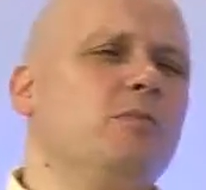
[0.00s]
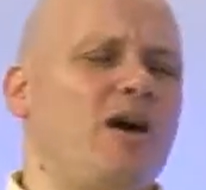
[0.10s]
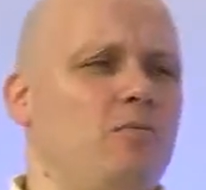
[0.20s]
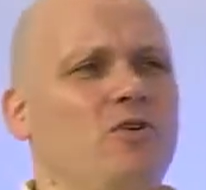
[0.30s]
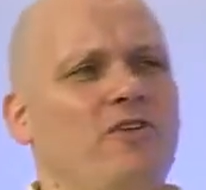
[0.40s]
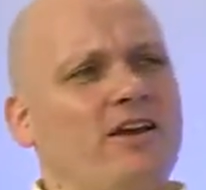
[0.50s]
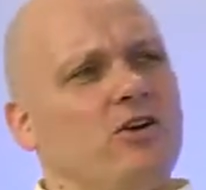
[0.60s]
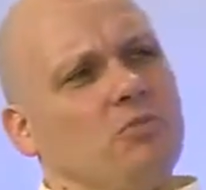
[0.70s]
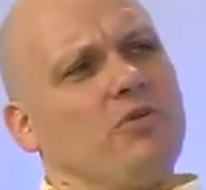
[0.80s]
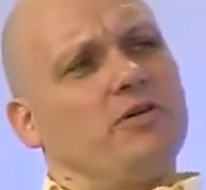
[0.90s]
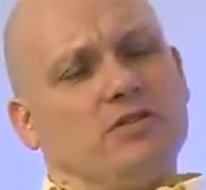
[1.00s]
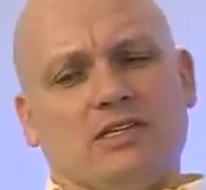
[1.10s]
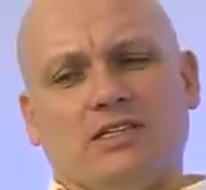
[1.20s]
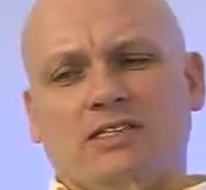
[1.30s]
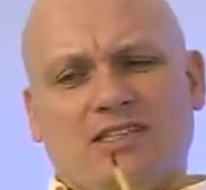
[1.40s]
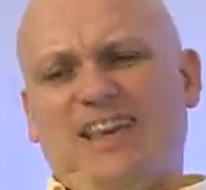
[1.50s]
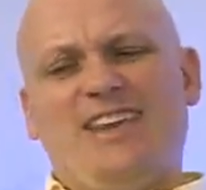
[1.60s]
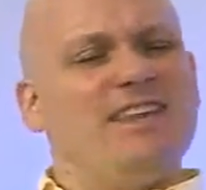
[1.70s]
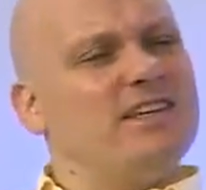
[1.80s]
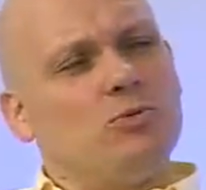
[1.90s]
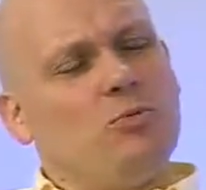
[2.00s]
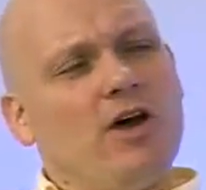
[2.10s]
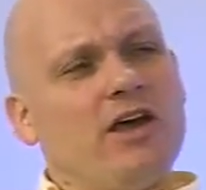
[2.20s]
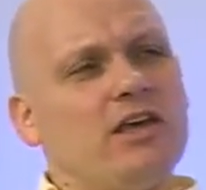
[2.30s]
about more ad hoc processes in this way?